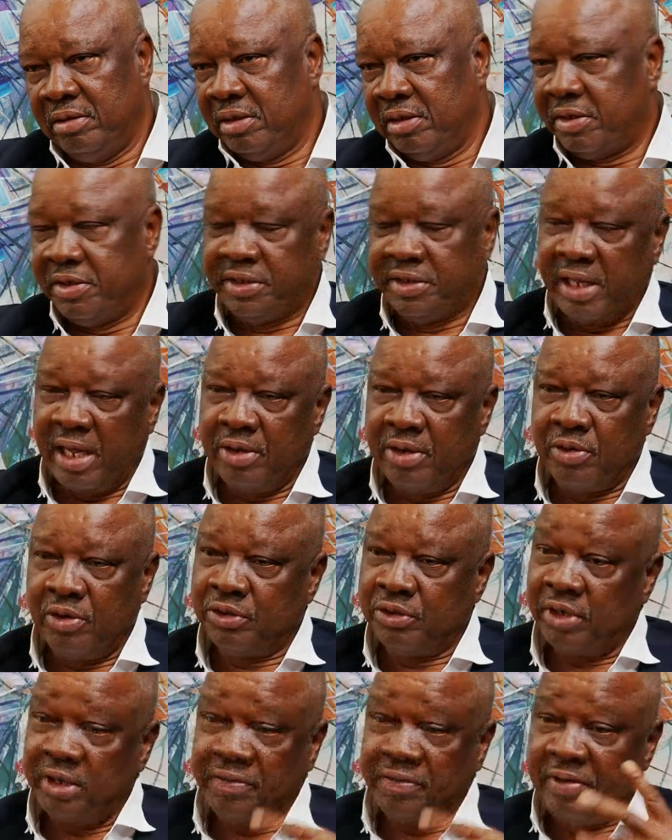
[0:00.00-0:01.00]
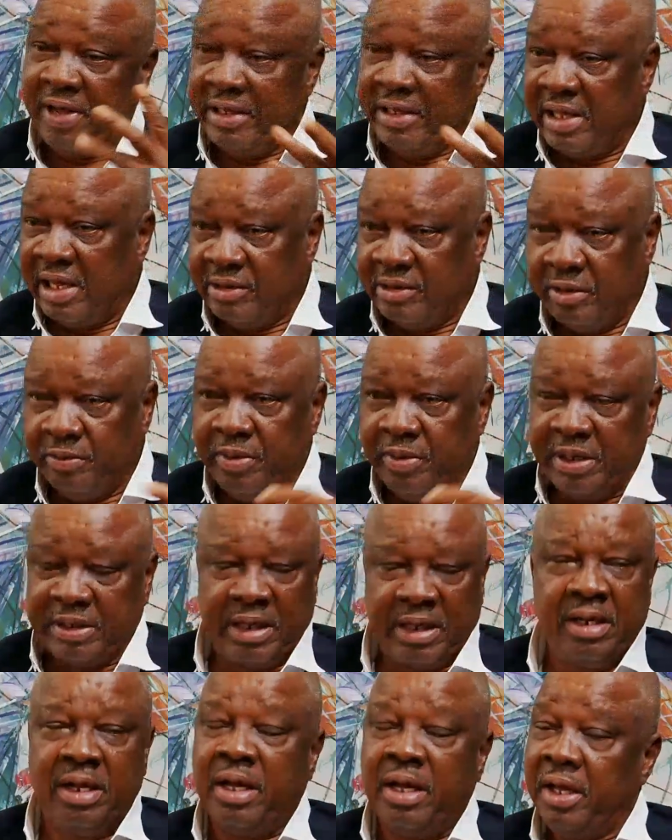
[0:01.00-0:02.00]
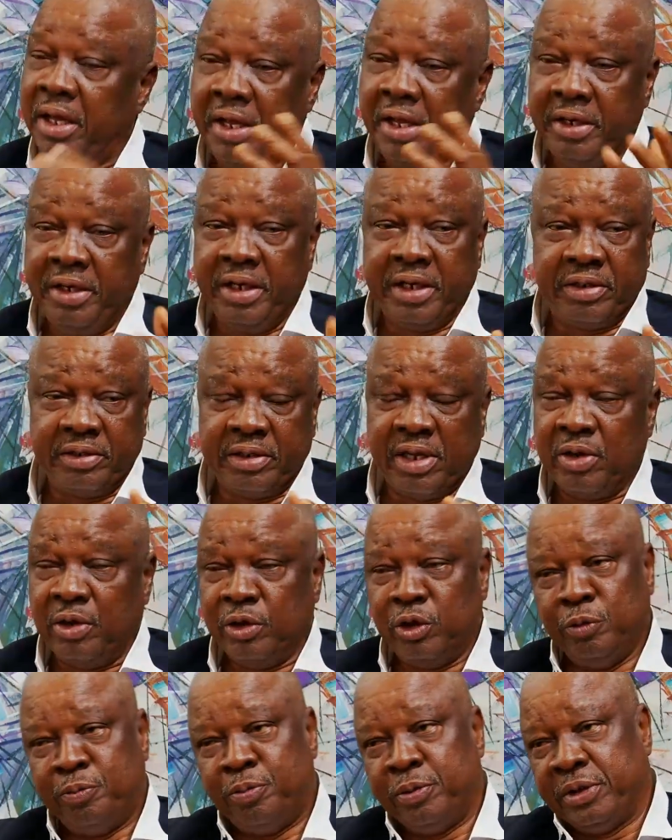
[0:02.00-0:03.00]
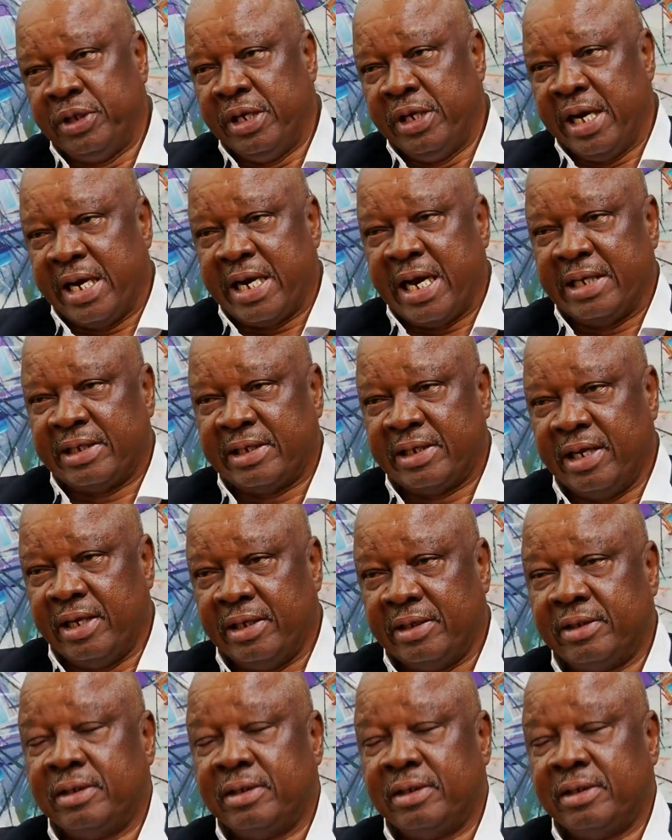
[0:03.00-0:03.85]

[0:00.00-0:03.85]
Christian culture differ in terms of death. In the Christian culture, you put in a casket,